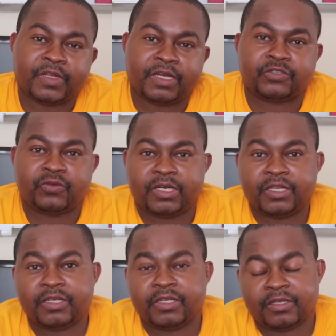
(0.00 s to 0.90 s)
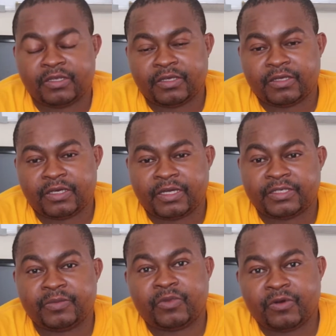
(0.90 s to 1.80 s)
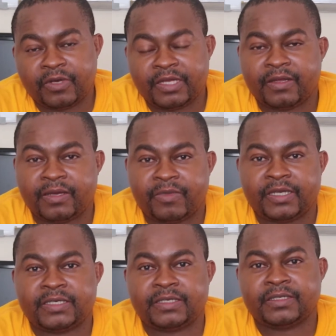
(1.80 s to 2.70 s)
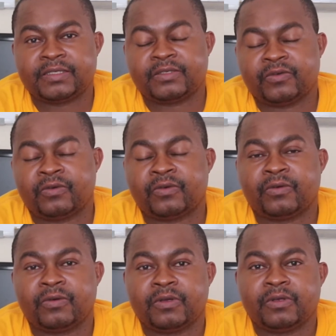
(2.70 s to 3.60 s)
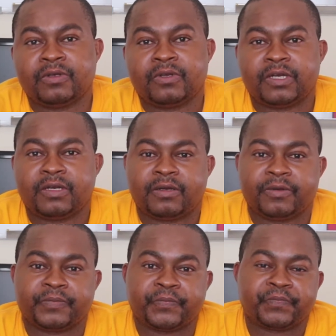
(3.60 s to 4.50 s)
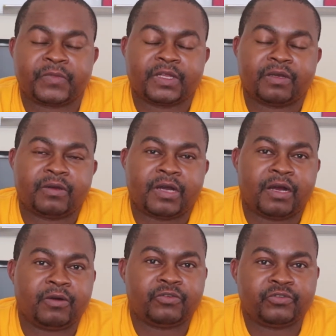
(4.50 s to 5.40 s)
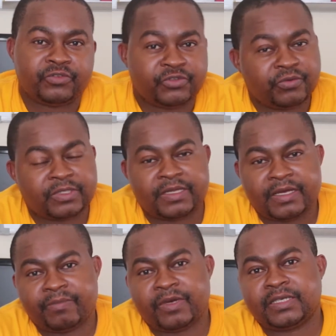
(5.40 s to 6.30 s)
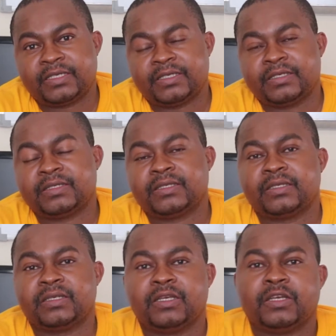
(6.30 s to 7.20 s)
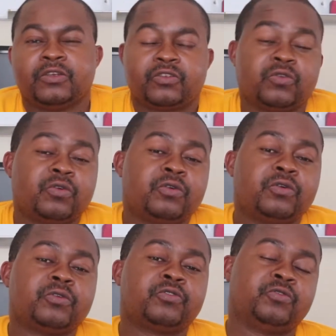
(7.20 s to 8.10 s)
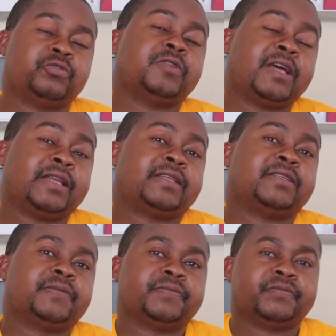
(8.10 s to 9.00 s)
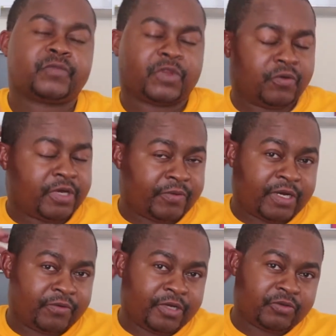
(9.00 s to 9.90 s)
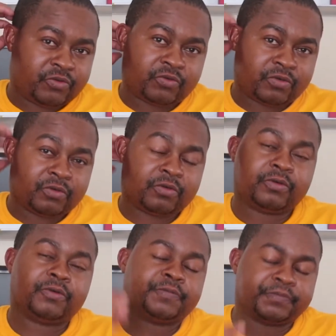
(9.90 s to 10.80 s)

actually deploy their batteries, or how to choose their batteries. So to do that, we are going to